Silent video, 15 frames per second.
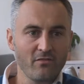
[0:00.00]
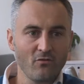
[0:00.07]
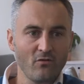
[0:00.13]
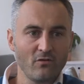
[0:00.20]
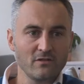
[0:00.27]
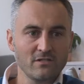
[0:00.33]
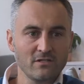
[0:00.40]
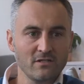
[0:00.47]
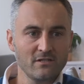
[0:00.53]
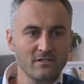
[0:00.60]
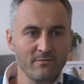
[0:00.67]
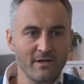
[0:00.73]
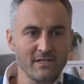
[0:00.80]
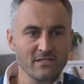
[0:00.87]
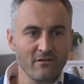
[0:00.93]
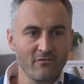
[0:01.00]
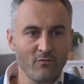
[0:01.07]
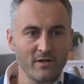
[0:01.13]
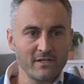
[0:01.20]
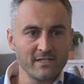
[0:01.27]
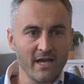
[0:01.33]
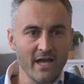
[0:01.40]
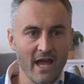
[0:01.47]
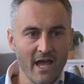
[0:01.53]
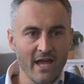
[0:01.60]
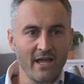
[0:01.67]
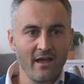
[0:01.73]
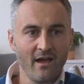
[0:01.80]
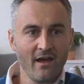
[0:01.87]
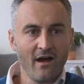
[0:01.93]
thought to myself one day,
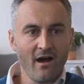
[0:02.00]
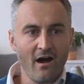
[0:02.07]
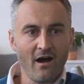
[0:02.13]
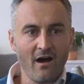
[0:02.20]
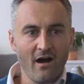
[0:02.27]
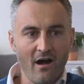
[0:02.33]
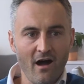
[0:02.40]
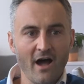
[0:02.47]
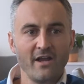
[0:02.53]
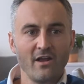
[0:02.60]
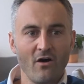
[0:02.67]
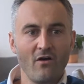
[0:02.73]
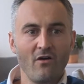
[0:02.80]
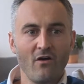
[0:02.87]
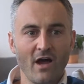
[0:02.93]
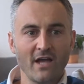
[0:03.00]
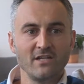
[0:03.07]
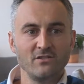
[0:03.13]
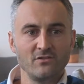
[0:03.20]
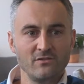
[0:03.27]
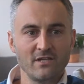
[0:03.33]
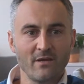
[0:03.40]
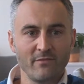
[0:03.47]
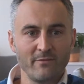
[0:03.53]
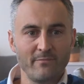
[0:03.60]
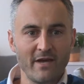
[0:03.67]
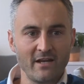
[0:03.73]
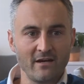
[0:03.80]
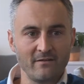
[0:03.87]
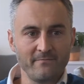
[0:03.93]
hey, I know I can do something
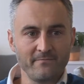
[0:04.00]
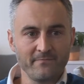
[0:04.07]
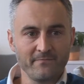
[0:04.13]
better.